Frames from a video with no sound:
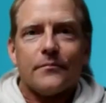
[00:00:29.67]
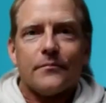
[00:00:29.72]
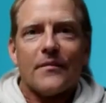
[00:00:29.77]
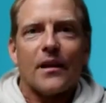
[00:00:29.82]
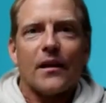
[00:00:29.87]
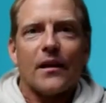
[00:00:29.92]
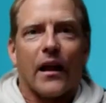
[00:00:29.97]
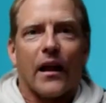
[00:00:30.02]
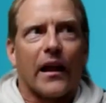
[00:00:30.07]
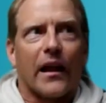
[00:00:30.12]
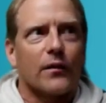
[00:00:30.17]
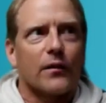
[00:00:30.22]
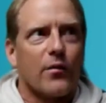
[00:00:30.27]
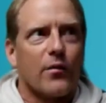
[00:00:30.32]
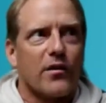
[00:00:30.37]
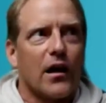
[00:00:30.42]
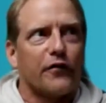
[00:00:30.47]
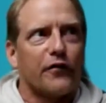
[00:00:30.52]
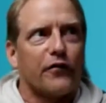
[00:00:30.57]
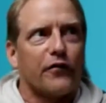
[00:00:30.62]
And
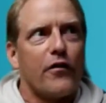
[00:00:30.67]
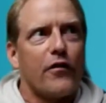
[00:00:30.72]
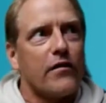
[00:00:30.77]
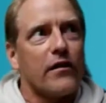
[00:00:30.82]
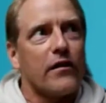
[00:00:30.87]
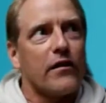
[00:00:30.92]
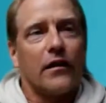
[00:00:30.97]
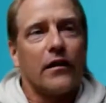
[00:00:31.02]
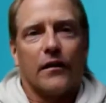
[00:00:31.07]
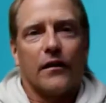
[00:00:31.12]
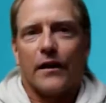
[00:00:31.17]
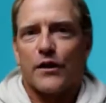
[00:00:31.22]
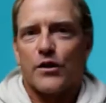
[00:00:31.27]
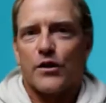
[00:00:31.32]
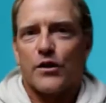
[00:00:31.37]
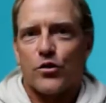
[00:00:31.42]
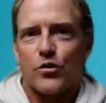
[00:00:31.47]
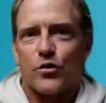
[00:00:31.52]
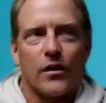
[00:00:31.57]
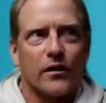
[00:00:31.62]
without further
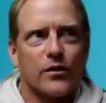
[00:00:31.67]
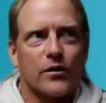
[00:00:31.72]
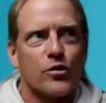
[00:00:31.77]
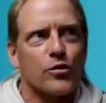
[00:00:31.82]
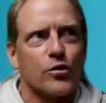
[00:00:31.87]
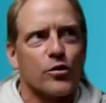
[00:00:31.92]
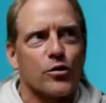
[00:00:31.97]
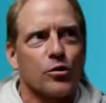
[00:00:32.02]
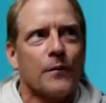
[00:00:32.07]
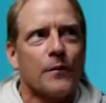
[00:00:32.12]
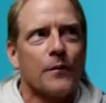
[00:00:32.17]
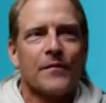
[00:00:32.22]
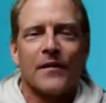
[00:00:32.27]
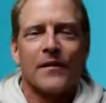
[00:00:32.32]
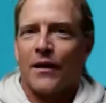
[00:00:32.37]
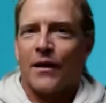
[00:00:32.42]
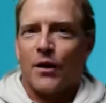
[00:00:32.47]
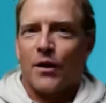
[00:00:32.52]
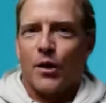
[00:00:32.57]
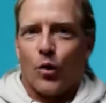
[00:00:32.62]
ado,
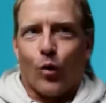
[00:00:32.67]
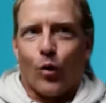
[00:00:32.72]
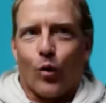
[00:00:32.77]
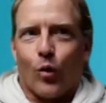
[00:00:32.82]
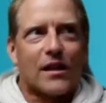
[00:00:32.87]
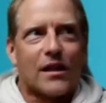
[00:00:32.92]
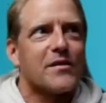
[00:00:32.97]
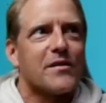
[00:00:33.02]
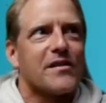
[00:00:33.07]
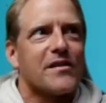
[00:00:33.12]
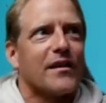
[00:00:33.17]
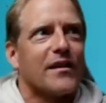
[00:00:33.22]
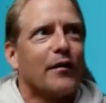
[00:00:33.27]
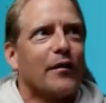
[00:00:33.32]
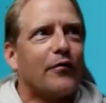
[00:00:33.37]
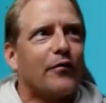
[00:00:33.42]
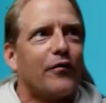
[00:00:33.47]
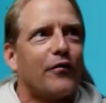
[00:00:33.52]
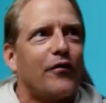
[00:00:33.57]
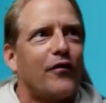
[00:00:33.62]
welcome,
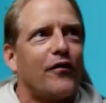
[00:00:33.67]
Steve.